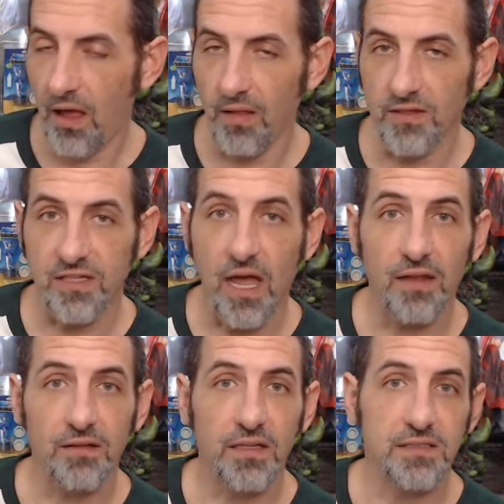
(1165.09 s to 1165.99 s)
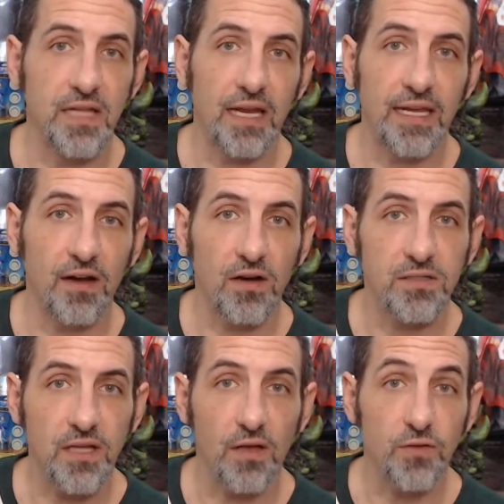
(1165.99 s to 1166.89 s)
let's not kid
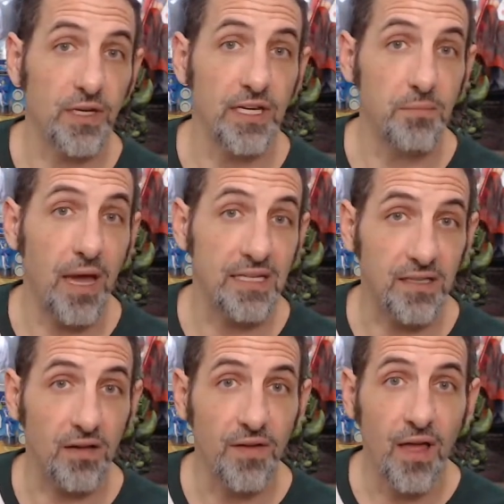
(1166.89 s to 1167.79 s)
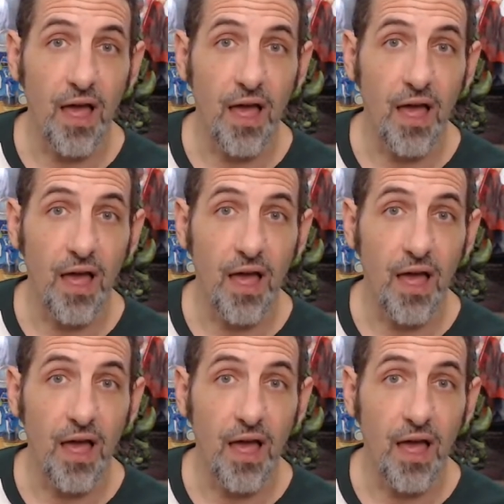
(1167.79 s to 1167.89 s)
ourselves or kid myself.